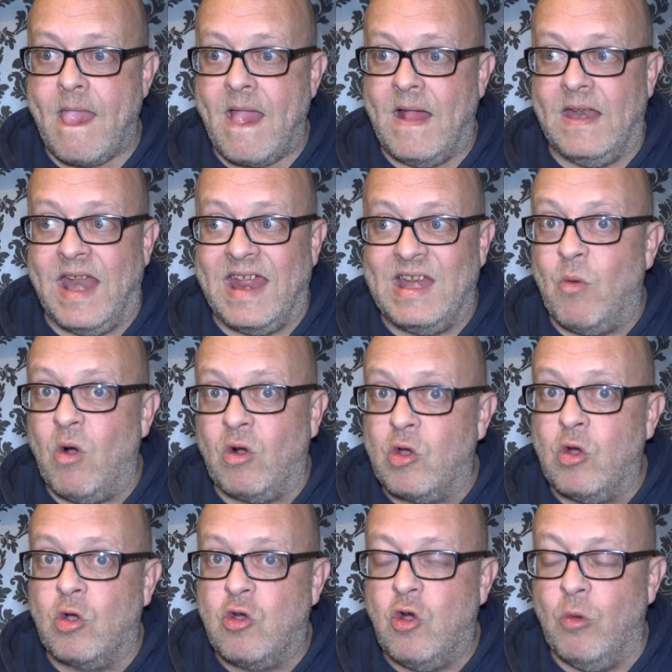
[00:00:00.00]
and anyone
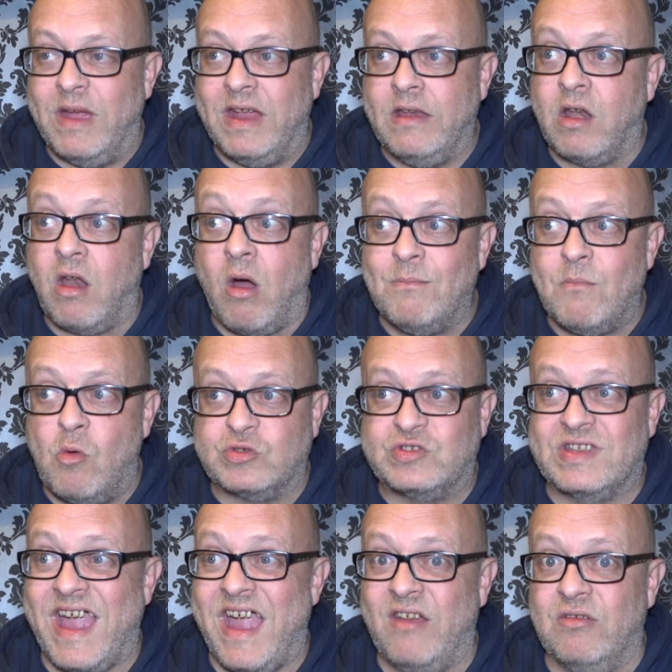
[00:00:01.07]
could come in, and I'm more
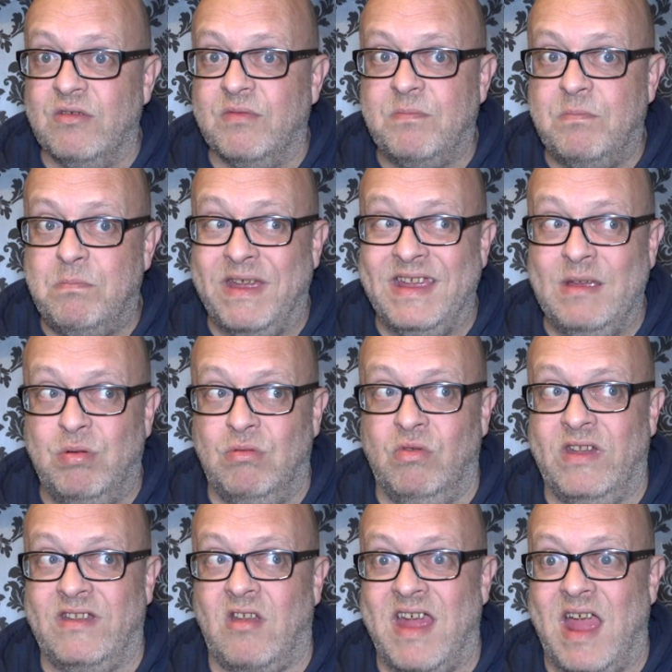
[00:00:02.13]
scared of people
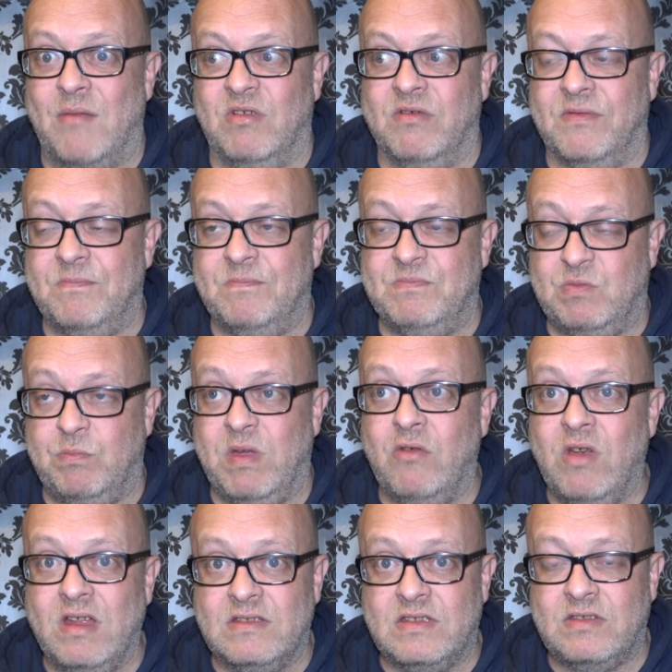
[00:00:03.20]
than I am of
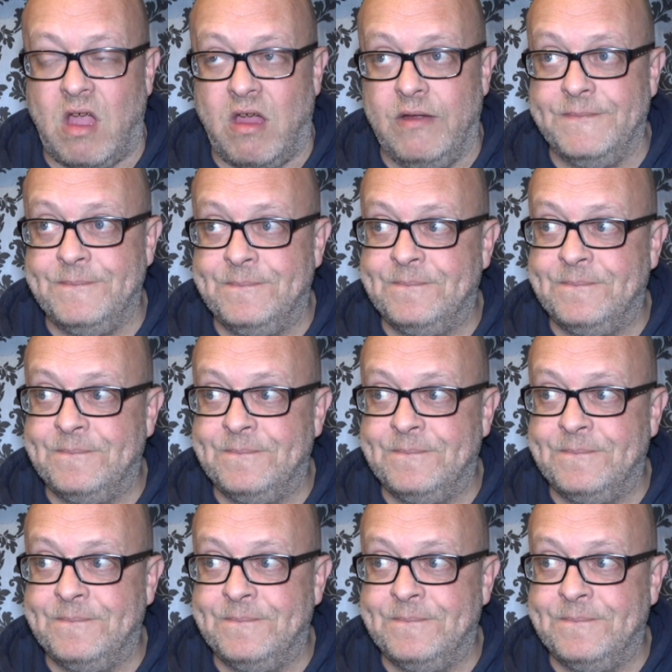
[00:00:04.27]
spirits, so